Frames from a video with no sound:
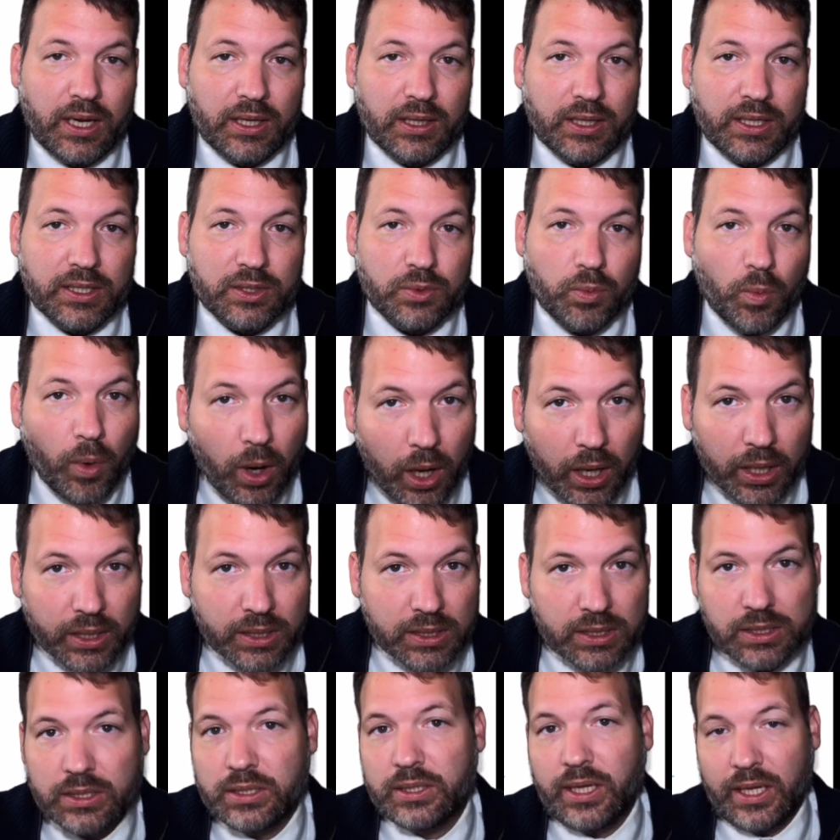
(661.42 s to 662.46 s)
at least
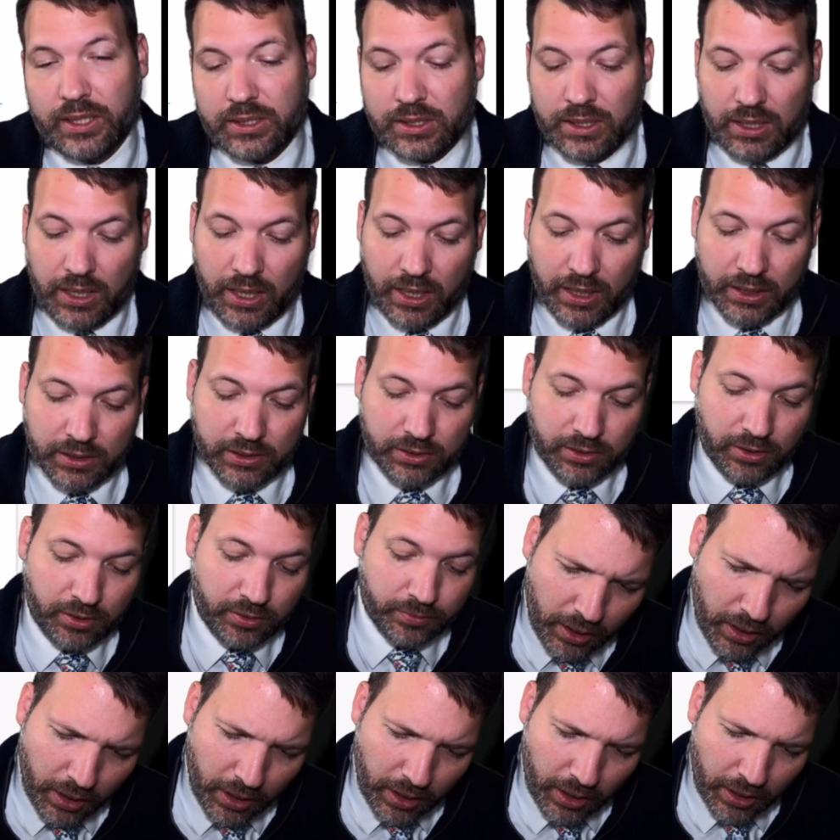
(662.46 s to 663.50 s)
once, that's the answer.
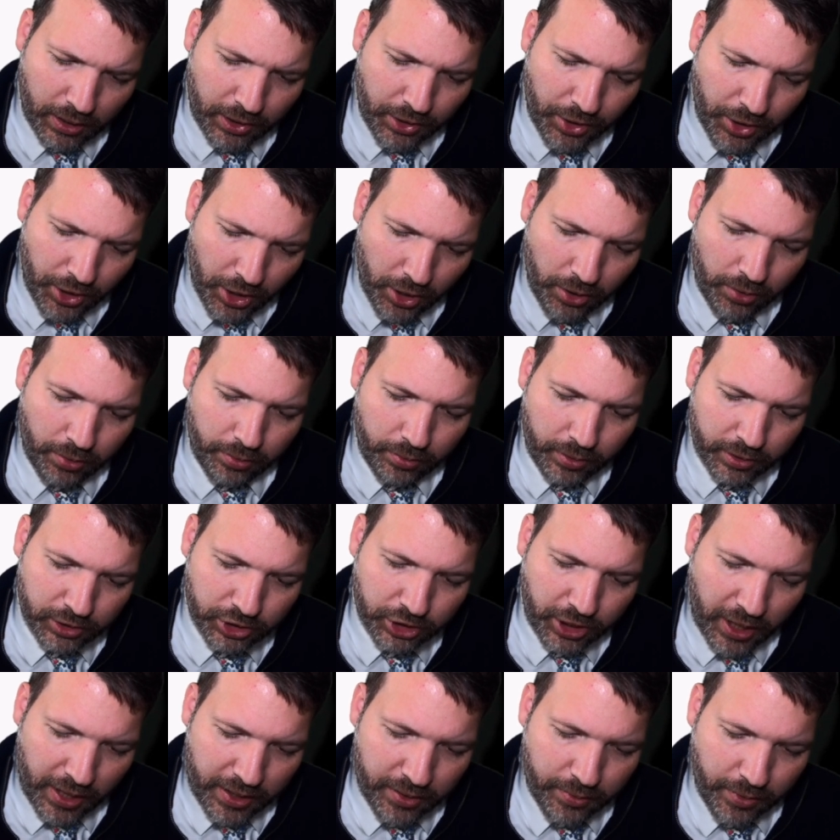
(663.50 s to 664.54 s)
Uh, no
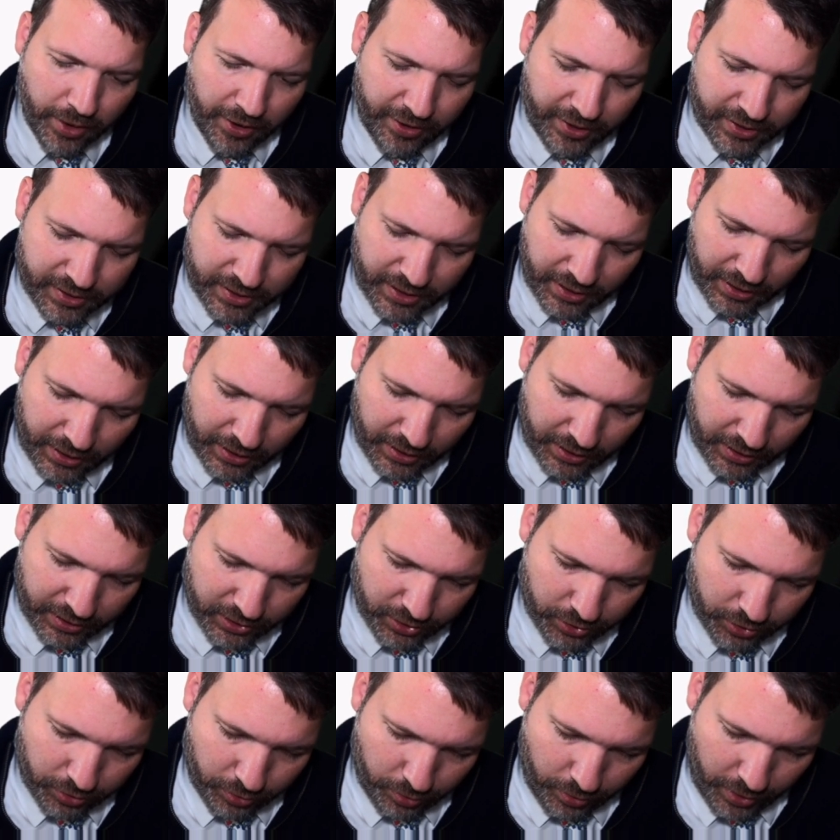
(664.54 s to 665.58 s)
January ticket
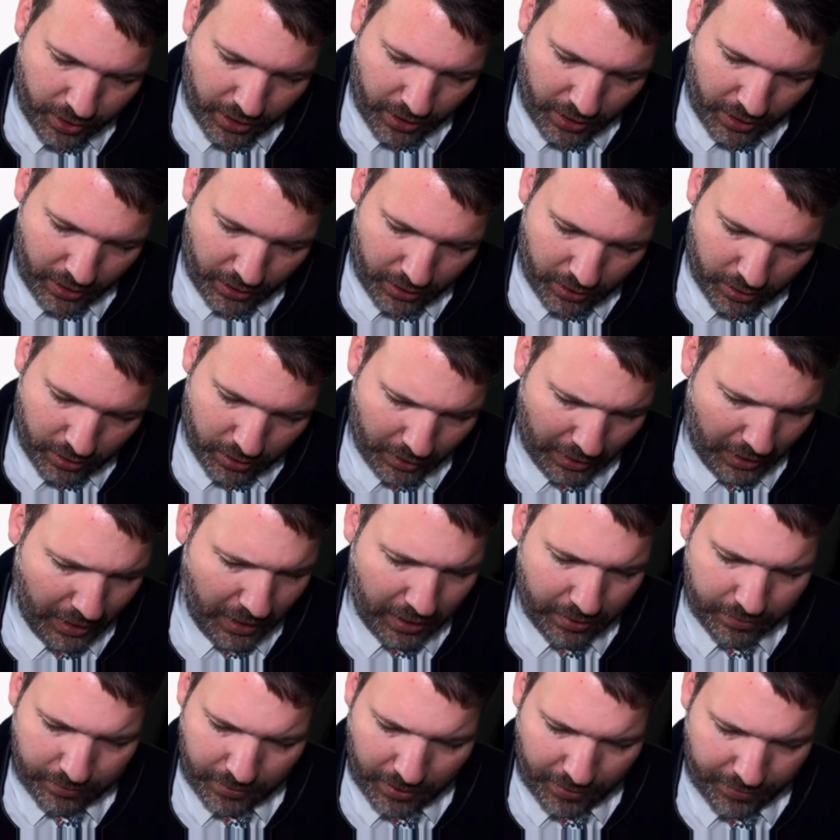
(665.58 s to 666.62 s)
is green.
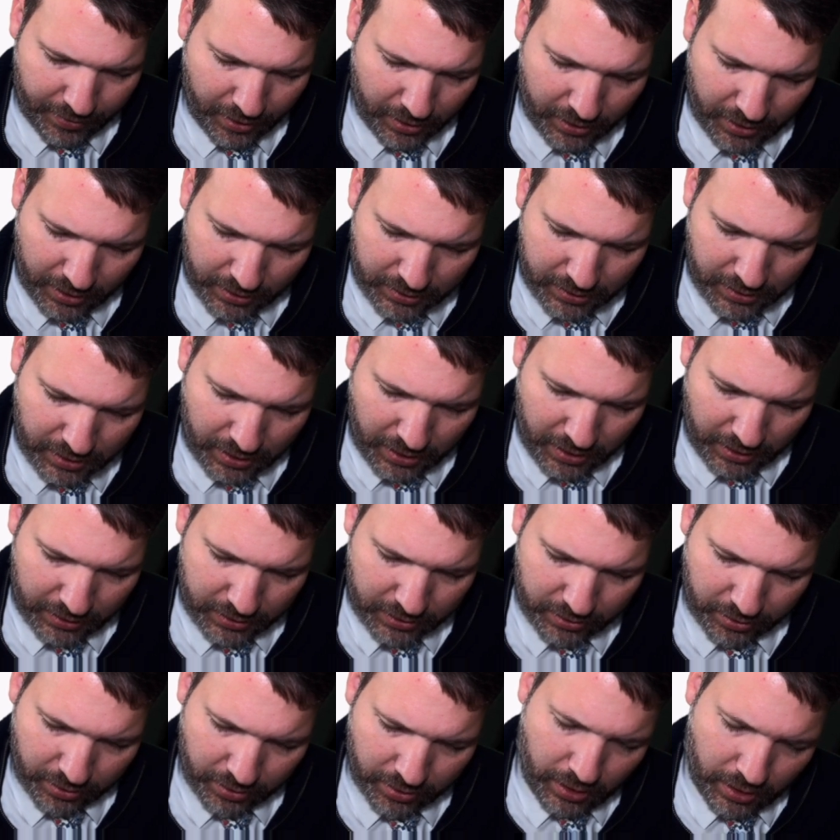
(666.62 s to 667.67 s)
Yeah, I think that's the
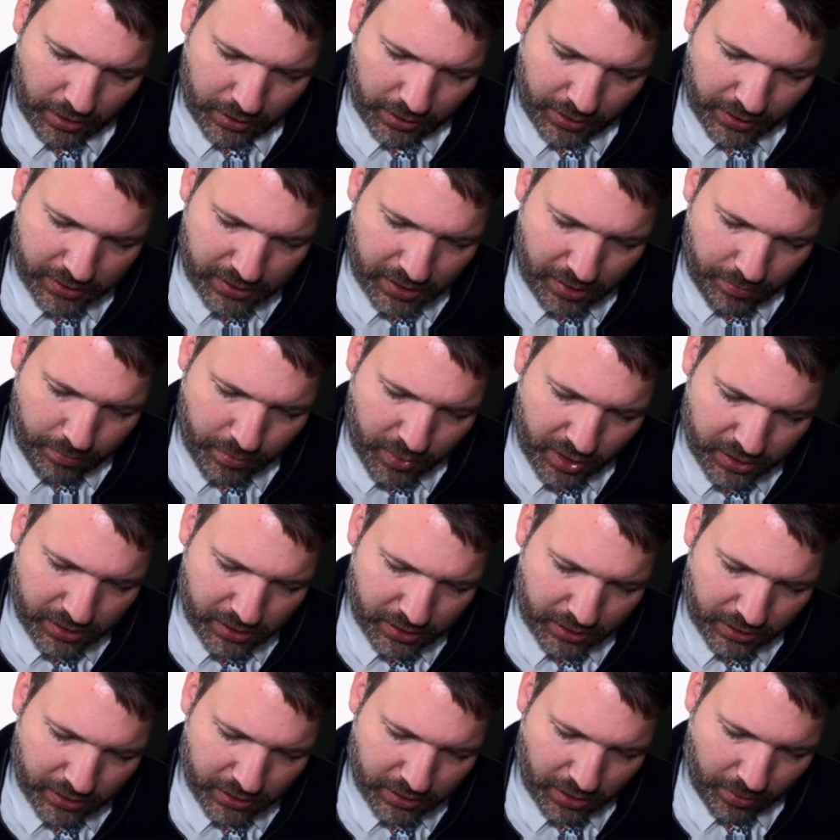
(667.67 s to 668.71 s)
answer. Unless I'm
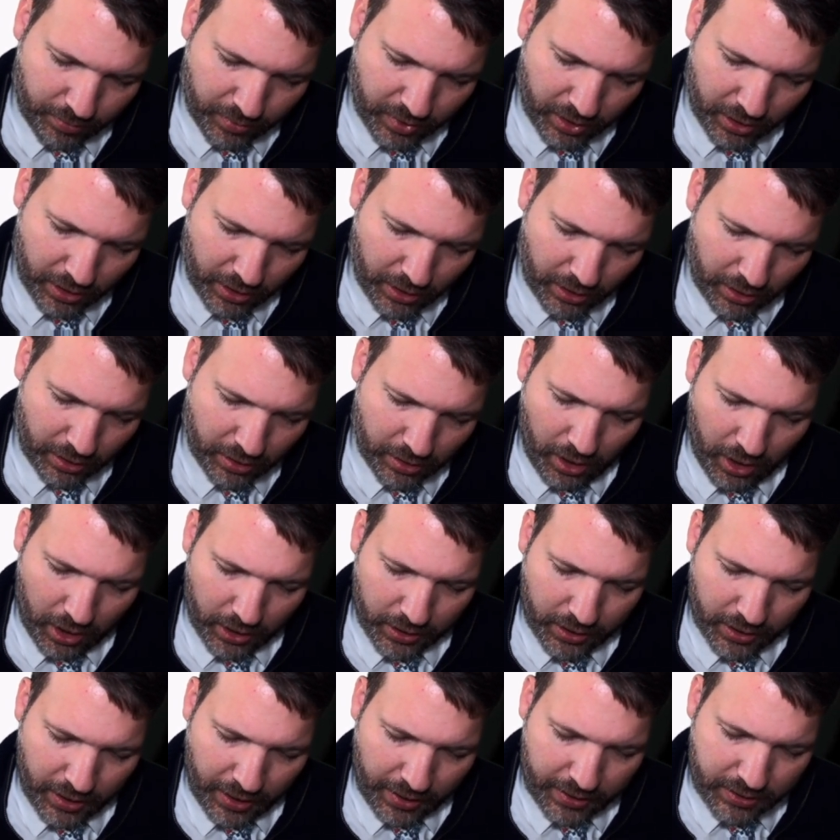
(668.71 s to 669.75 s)
missing something,
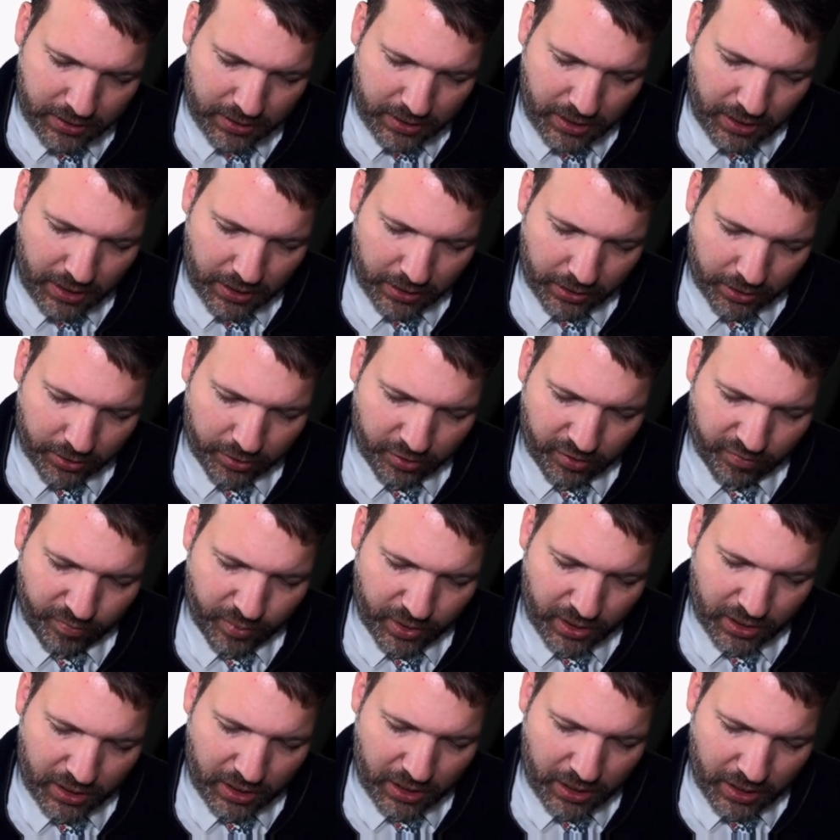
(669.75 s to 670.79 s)
on 19 it could have
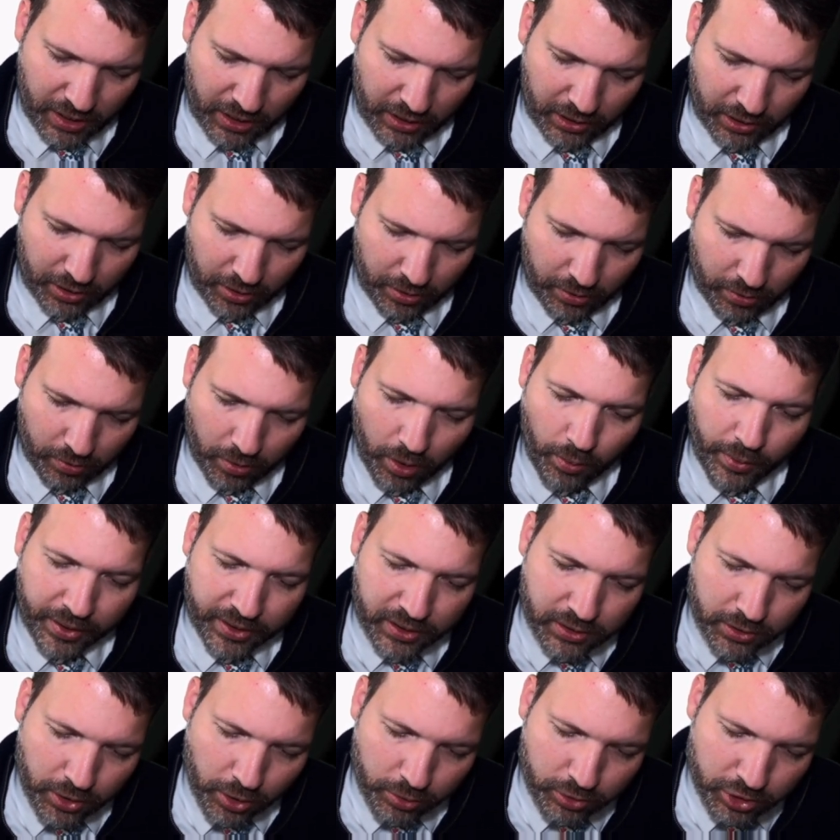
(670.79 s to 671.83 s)
been yellow. Oh
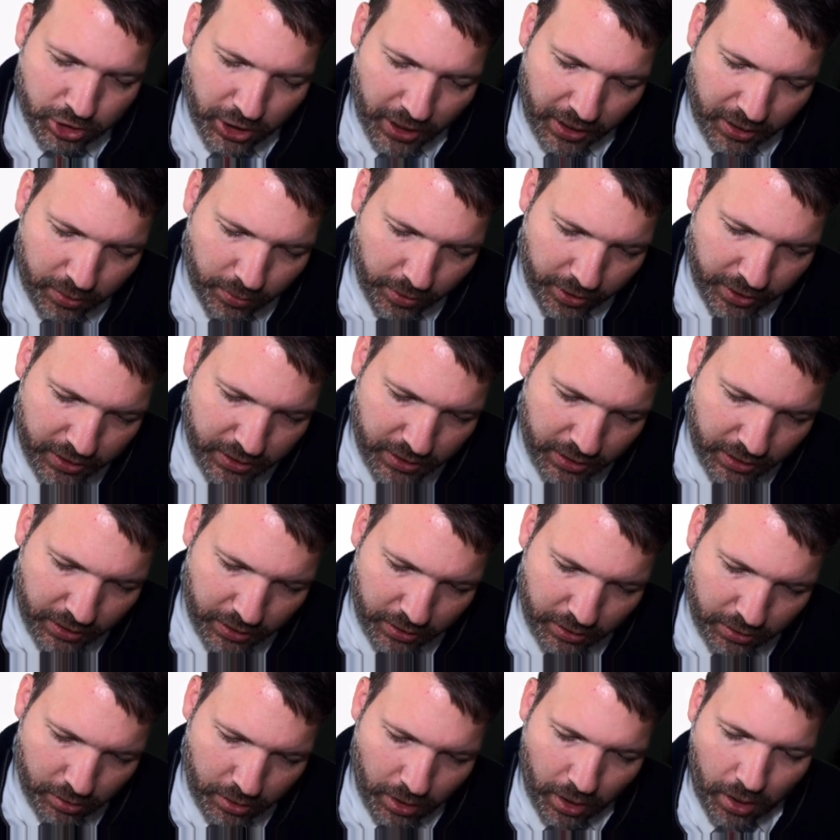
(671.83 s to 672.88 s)
wait, no January January
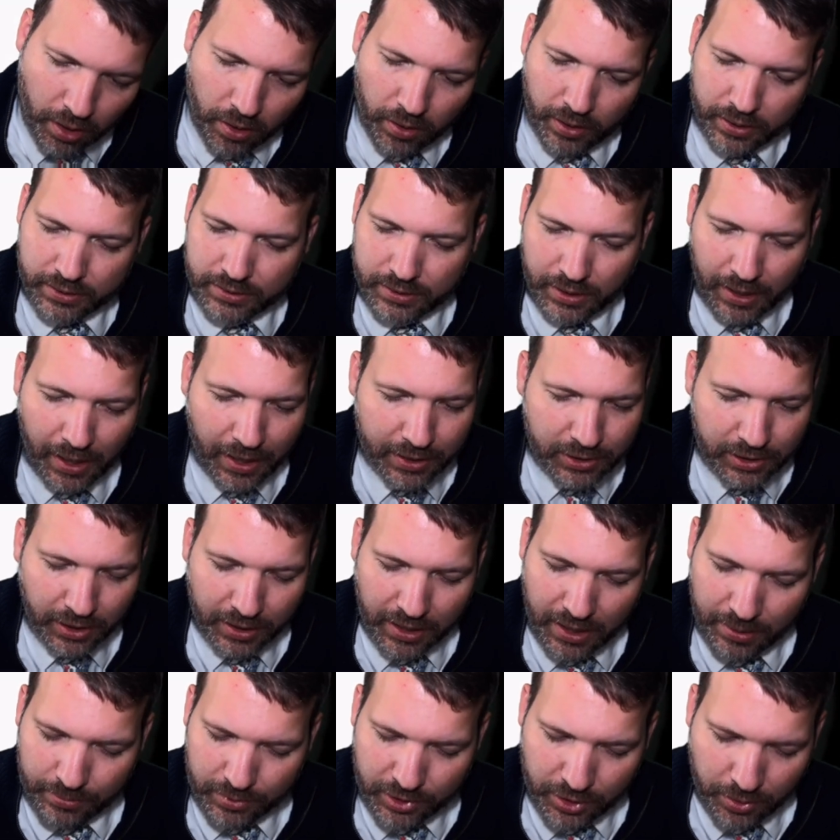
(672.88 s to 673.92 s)
ticket. Oh, gosh, I
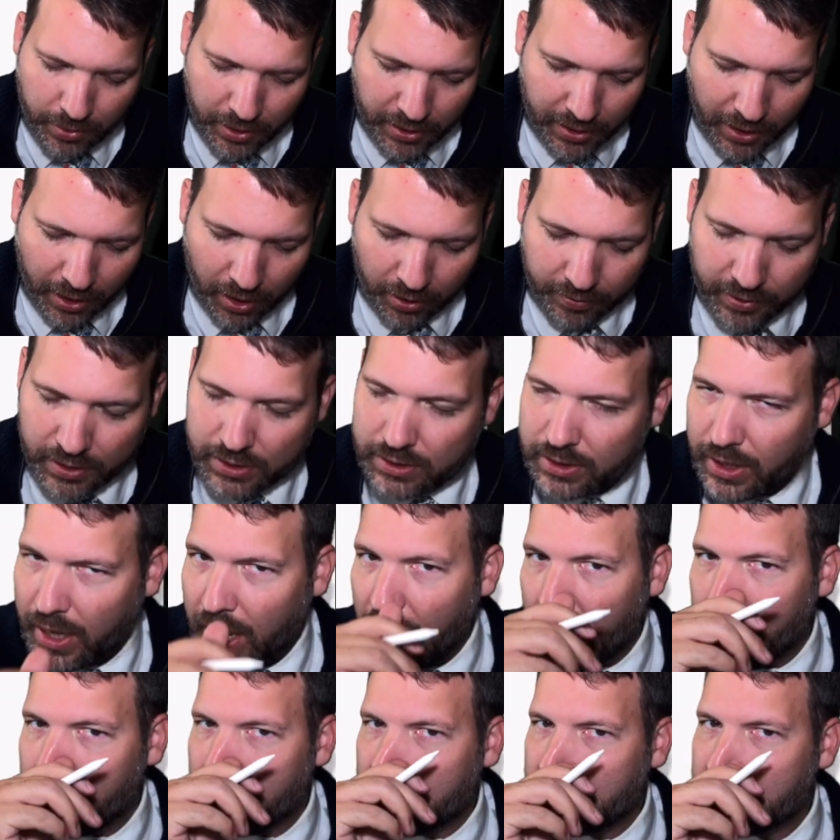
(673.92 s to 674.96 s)
keep doing that on this
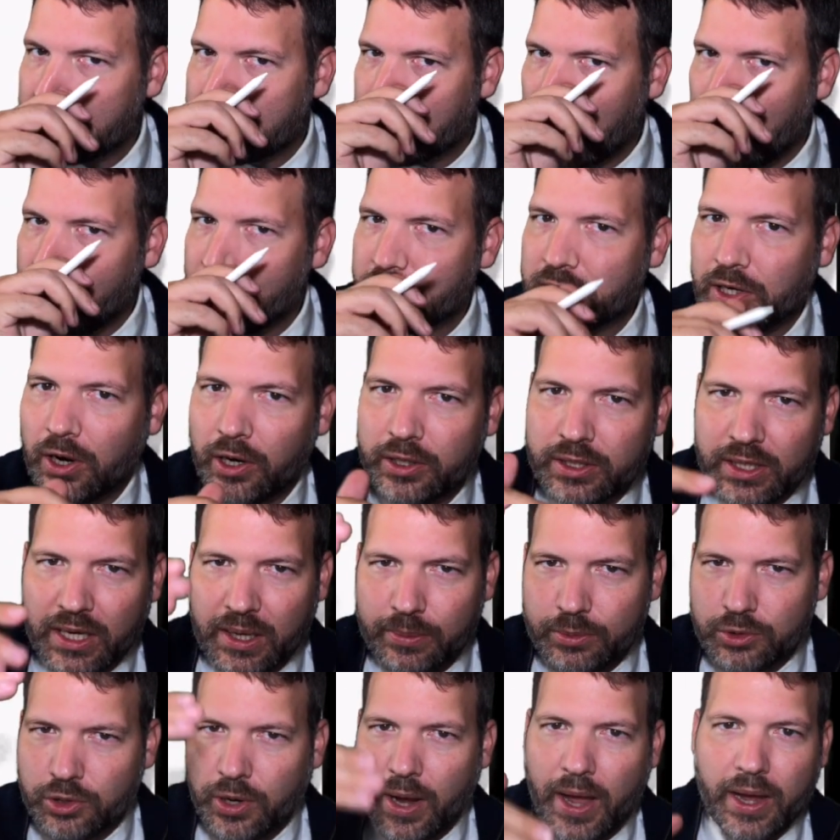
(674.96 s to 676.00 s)
game. This game is hard to
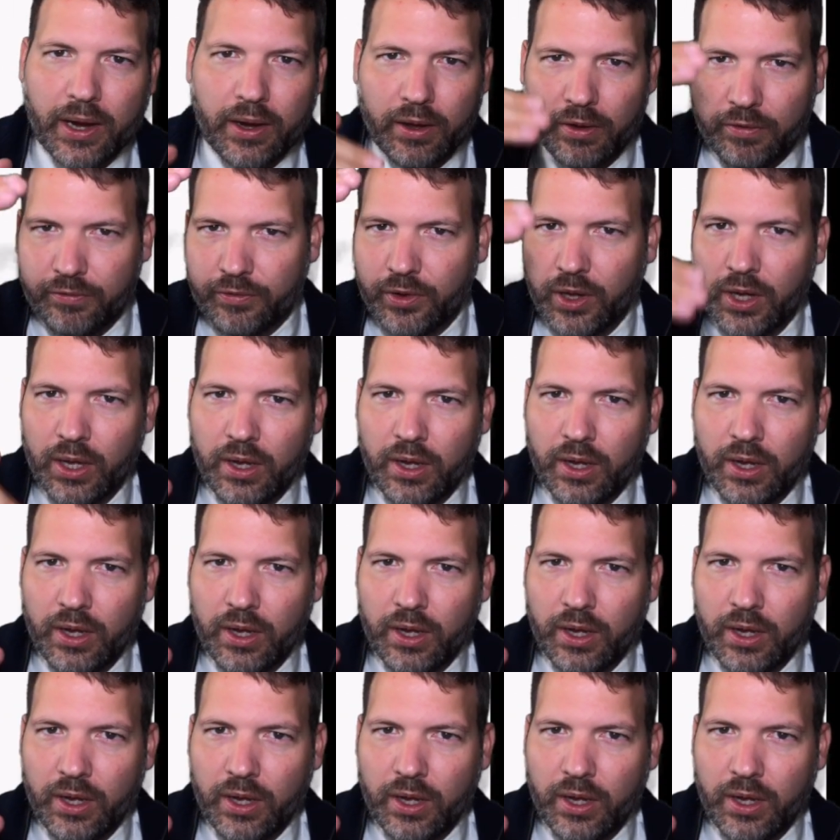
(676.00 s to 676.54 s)
keep track of